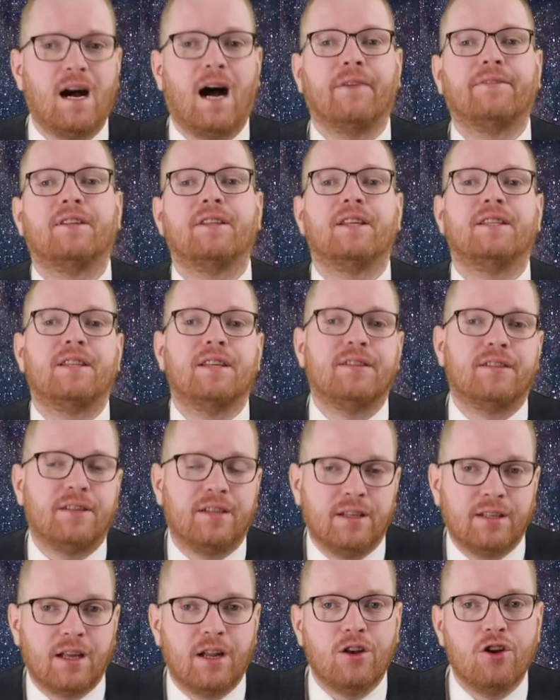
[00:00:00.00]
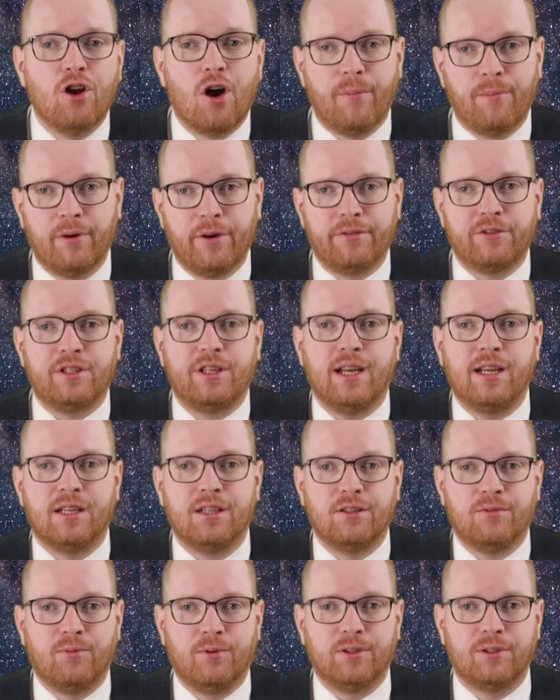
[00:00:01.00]
After this incident, a number of
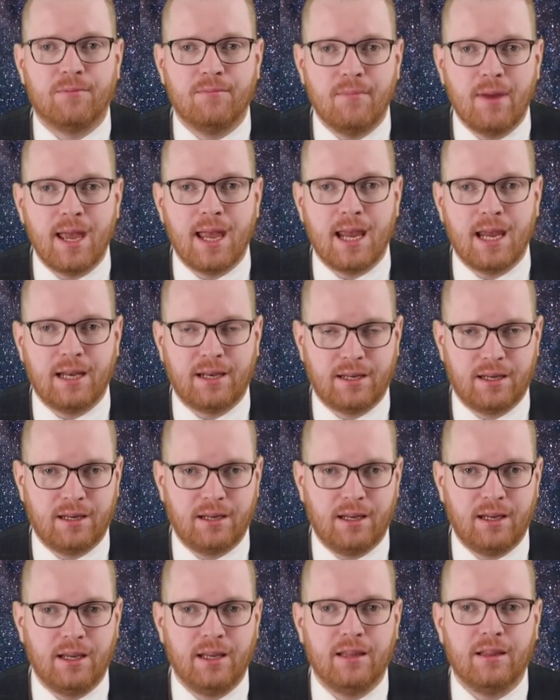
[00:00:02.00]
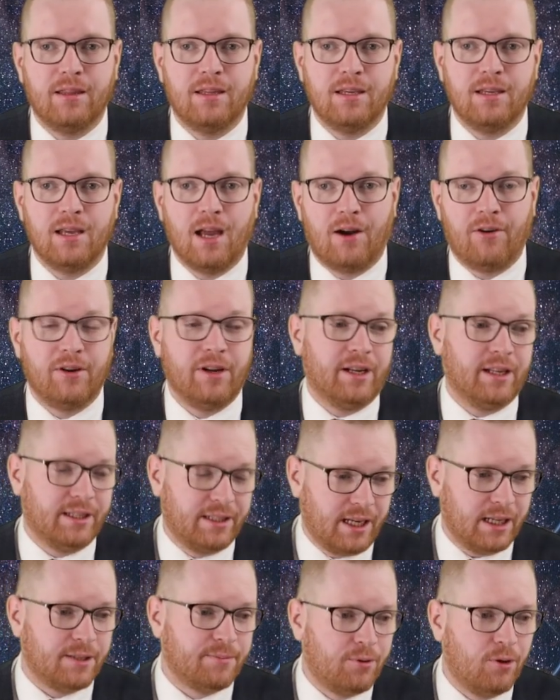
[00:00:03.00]
changes was made in the Ariane
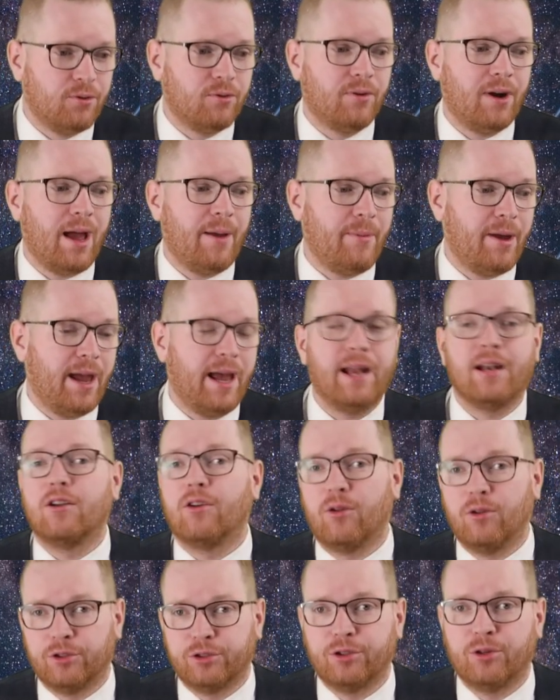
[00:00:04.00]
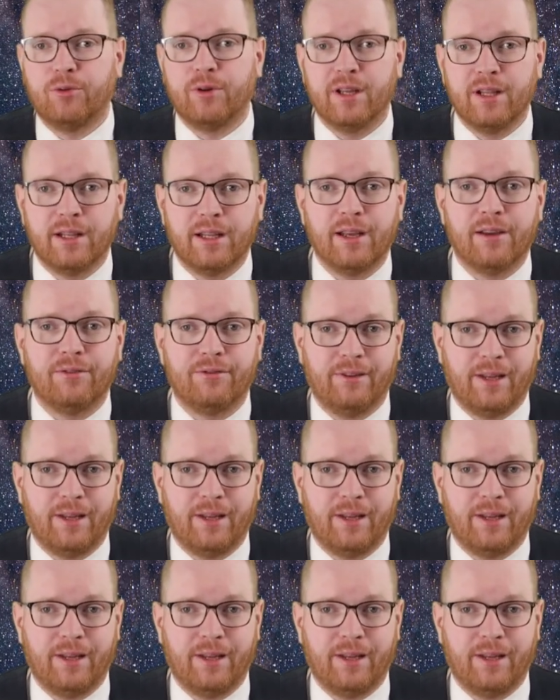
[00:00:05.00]
test program and also in their